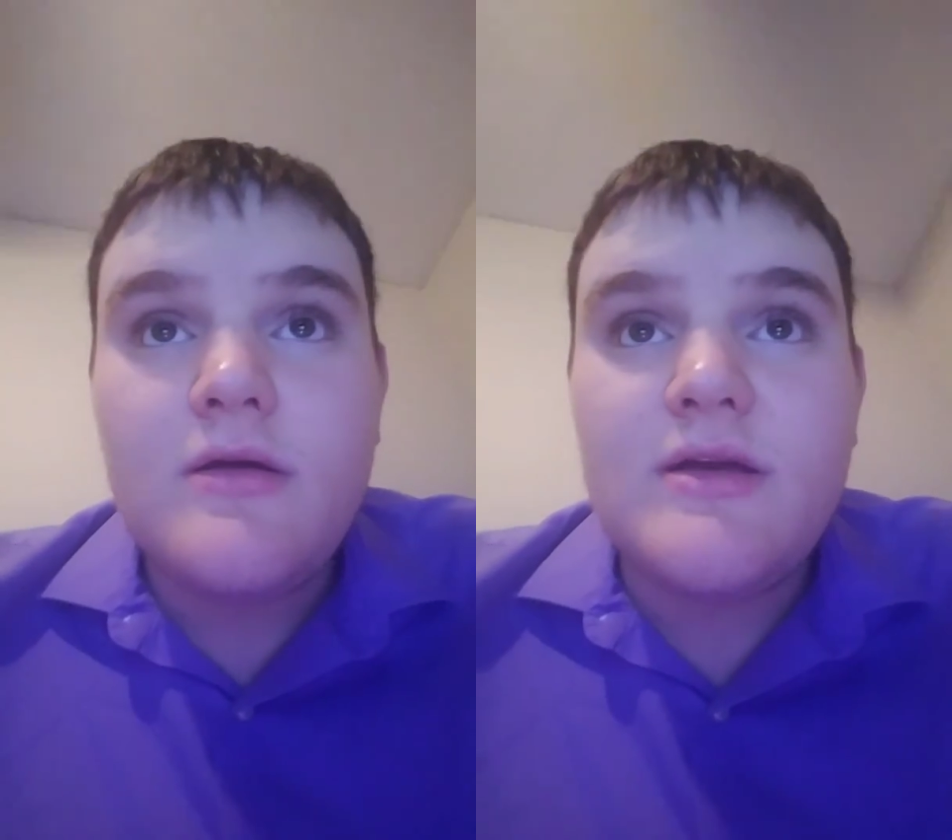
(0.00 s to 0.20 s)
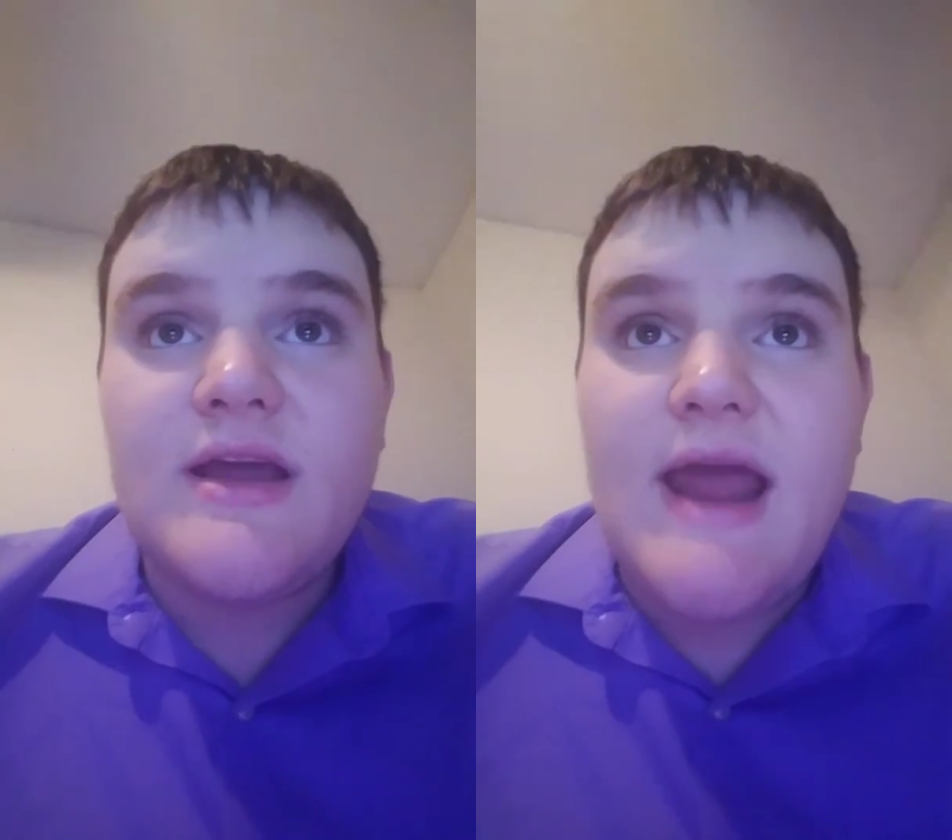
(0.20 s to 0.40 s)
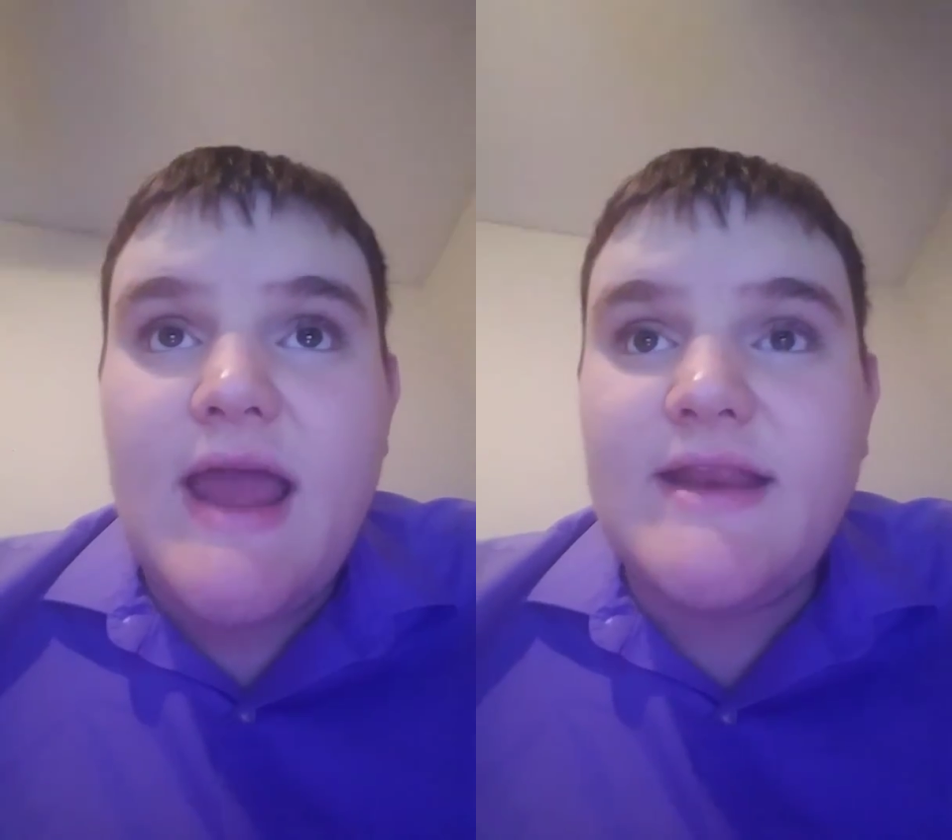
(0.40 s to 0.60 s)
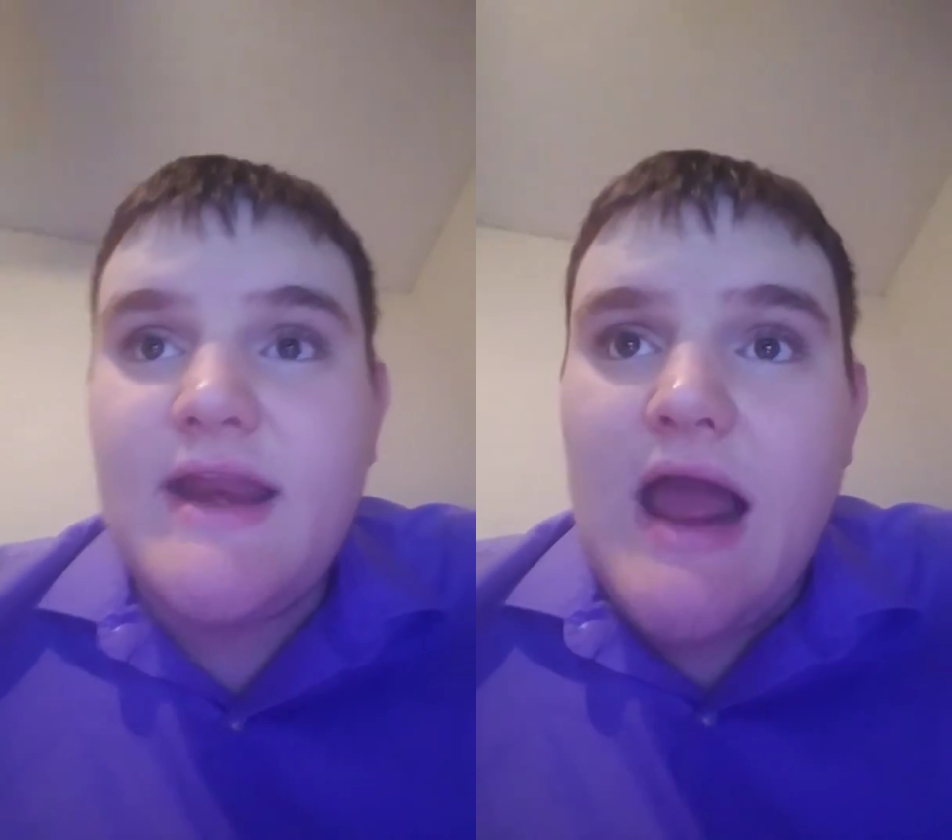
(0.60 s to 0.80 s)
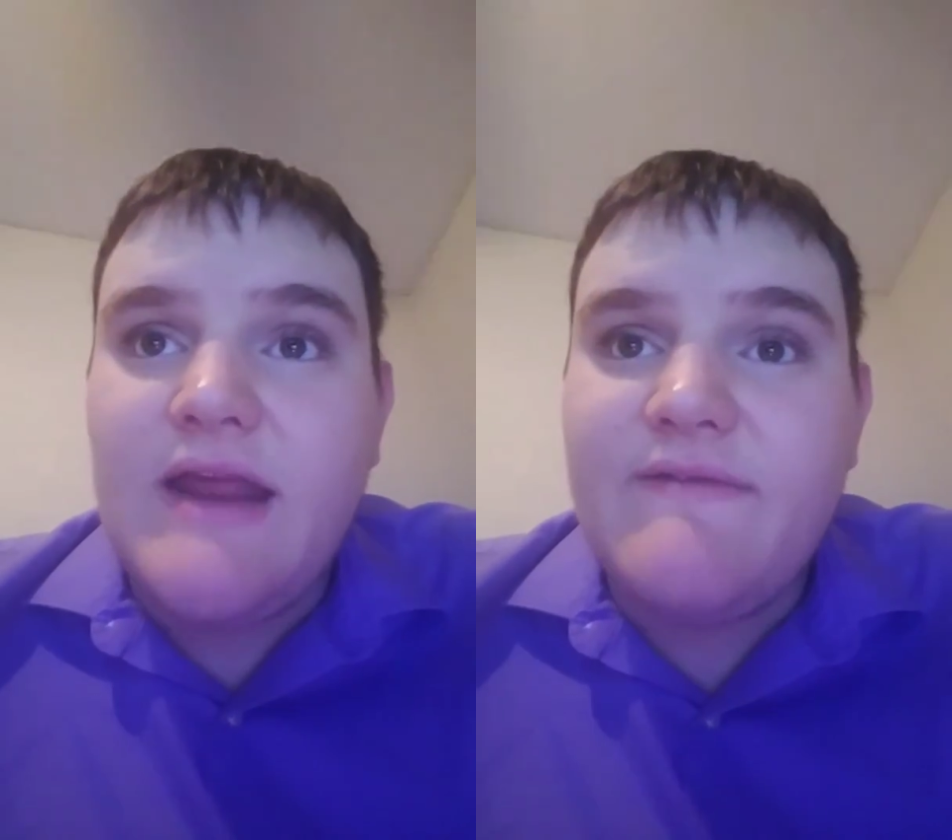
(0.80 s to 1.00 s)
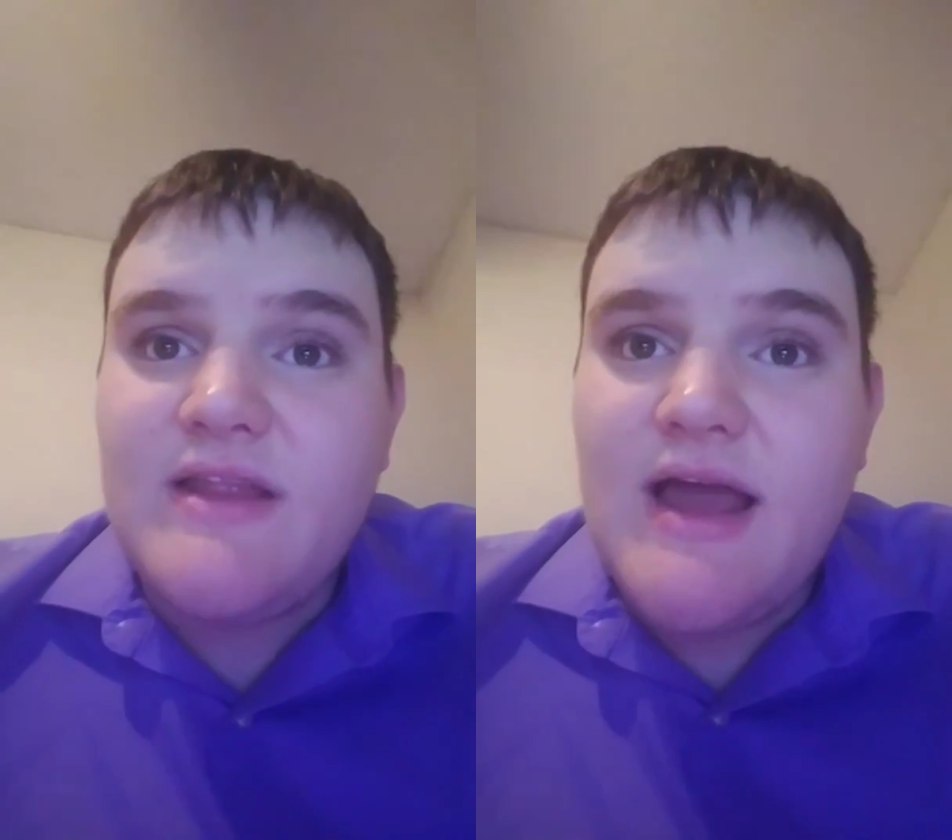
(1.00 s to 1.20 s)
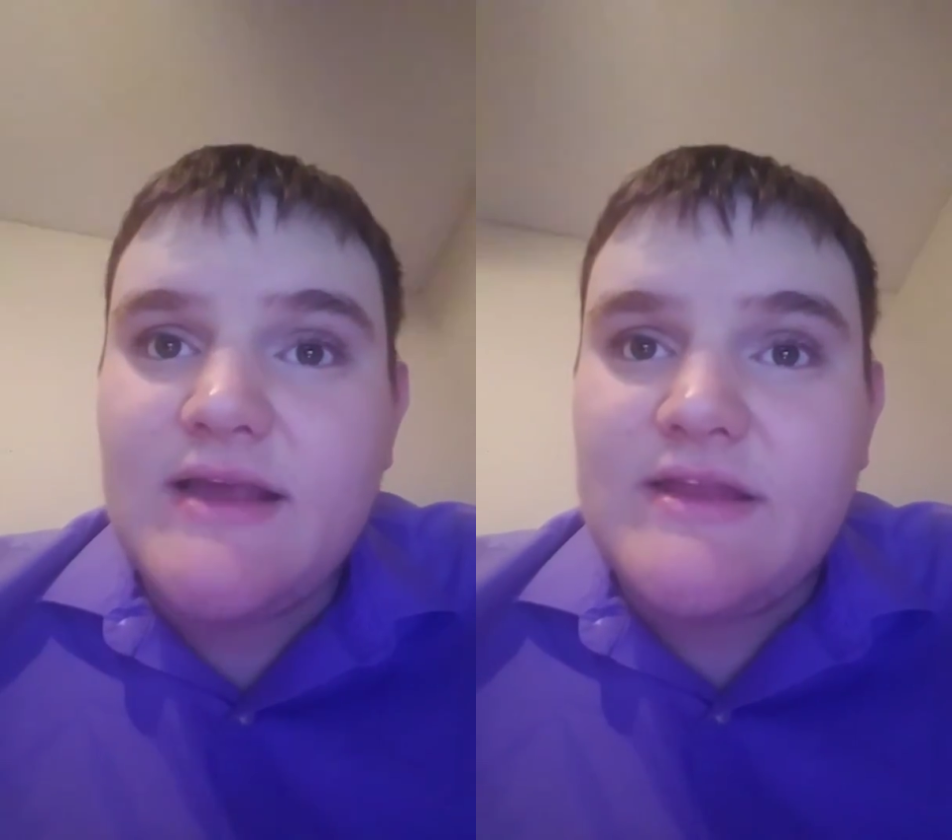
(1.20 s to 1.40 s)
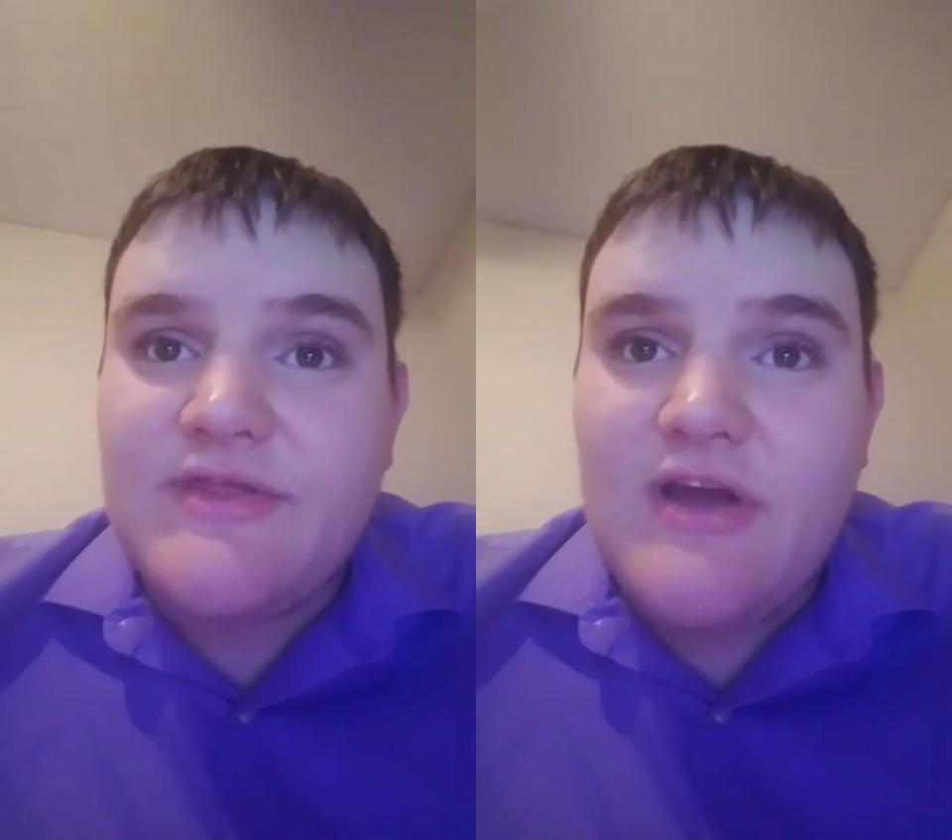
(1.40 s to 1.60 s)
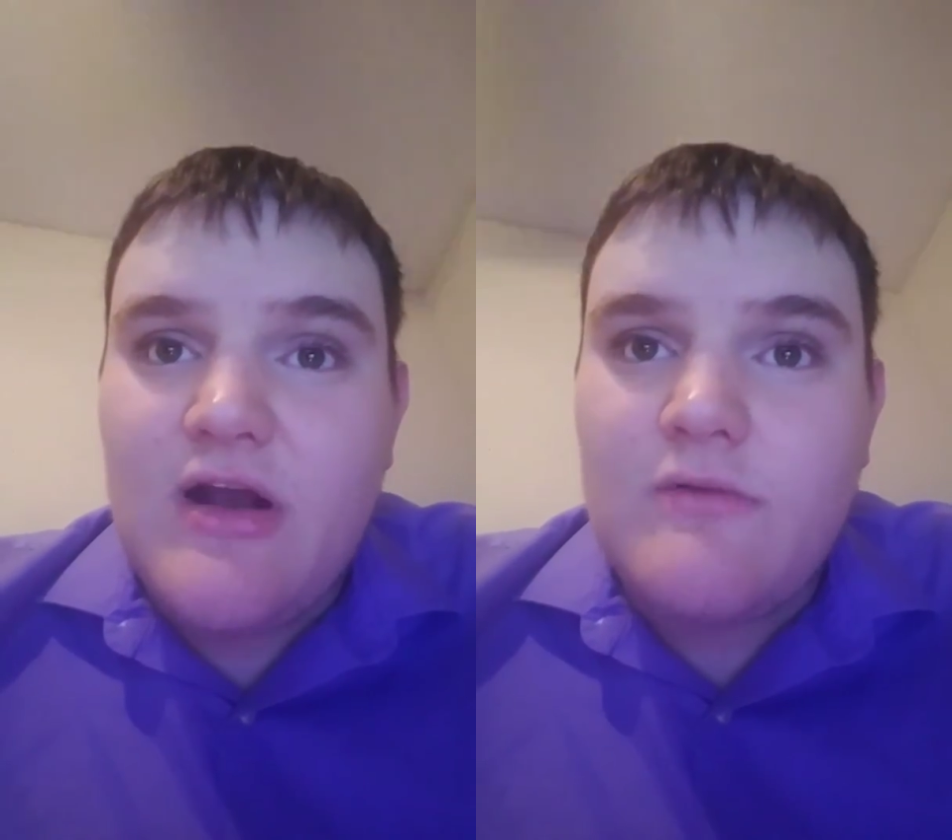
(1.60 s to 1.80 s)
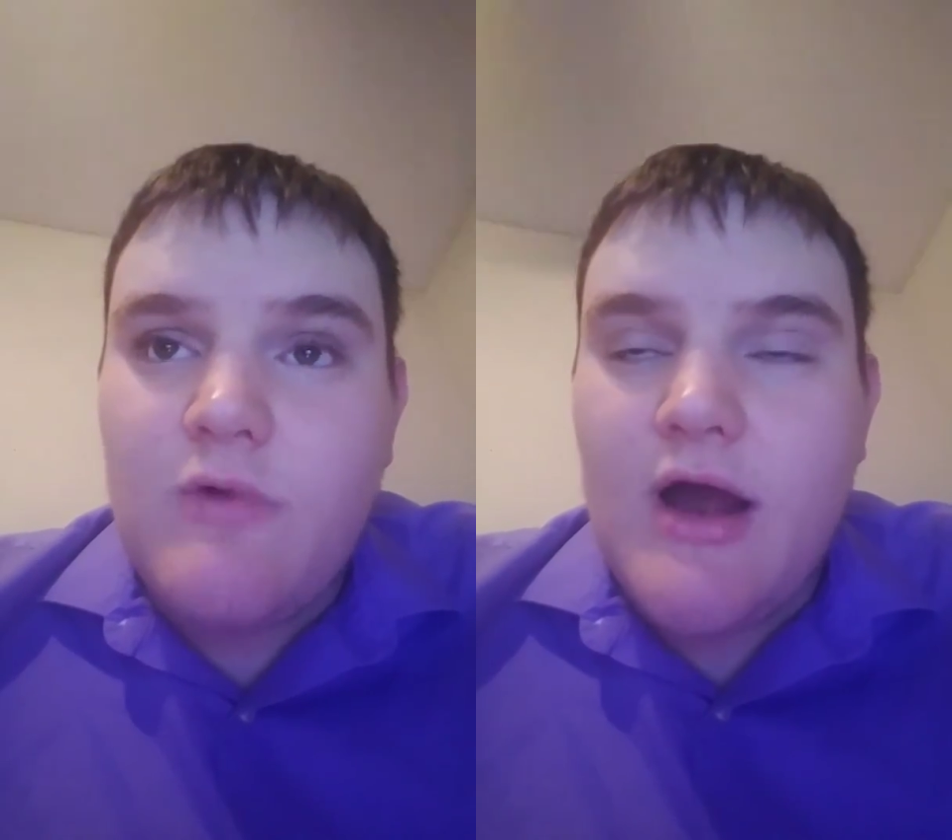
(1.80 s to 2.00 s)
And I did not even like the
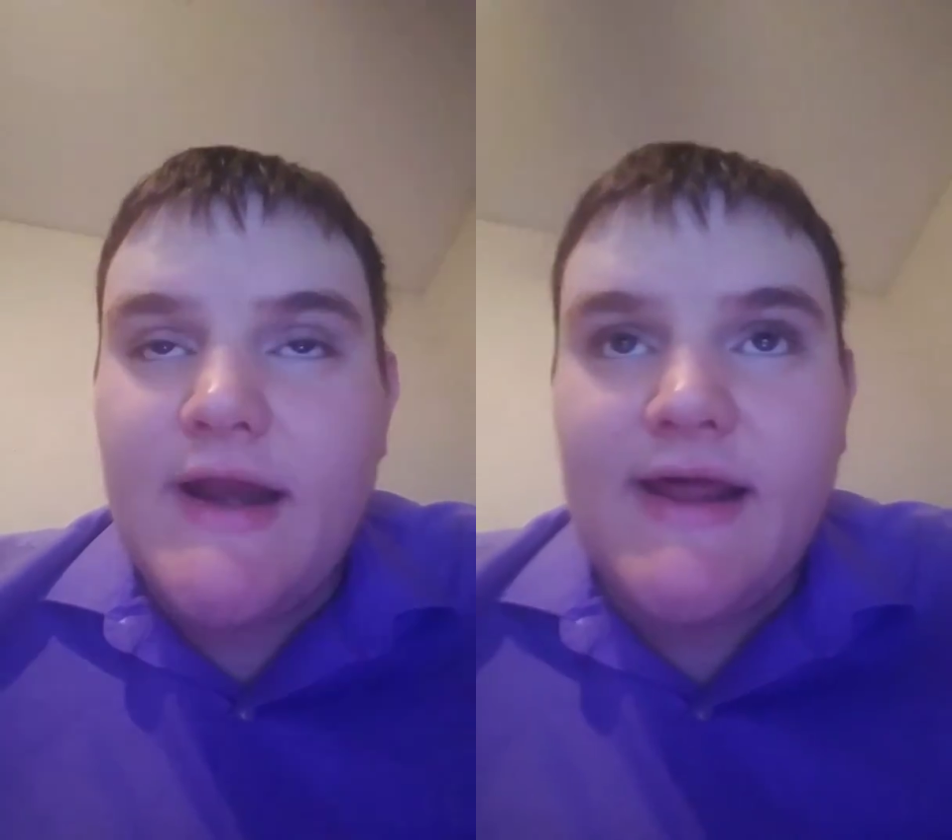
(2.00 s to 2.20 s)
third one.